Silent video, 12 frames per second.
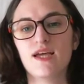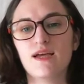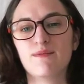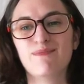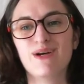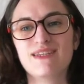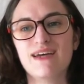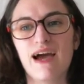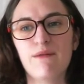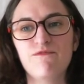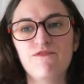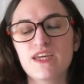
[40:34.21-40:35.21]
But
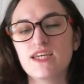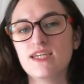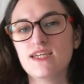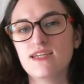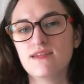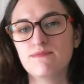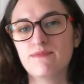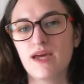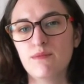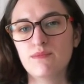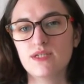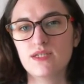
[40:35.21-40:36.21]
I'm thinking
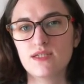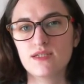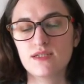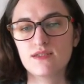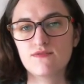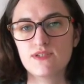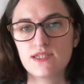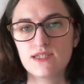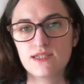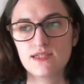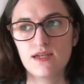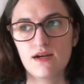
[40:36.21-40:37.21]
maybe this
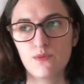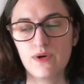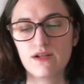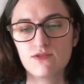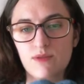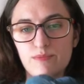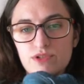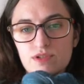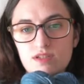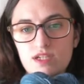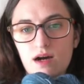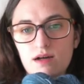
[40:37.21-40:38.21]
is
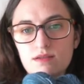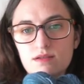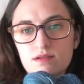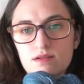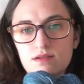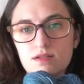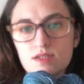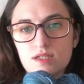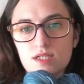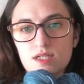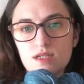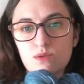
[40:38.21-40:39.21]
100% yarn,
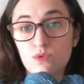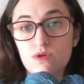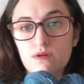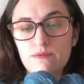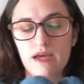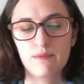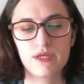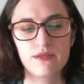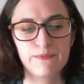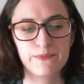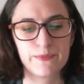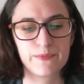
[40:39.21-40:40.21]
wool, I mean.
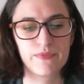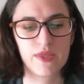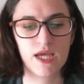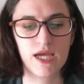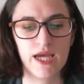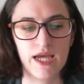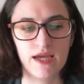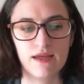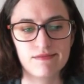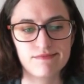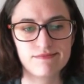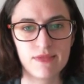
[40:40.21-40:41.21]

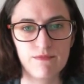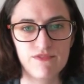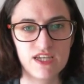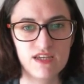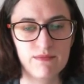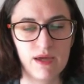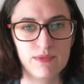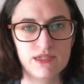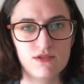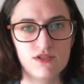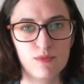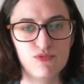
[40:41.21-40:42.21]
And I'm thinking maybe
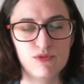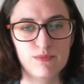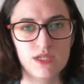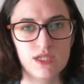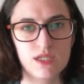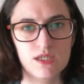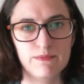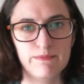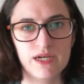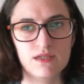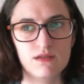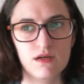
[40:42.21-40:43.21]
the top would be
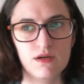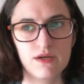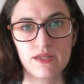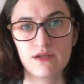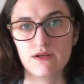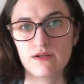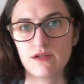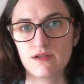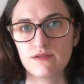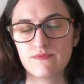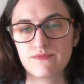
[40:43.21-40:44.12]
better in cotton.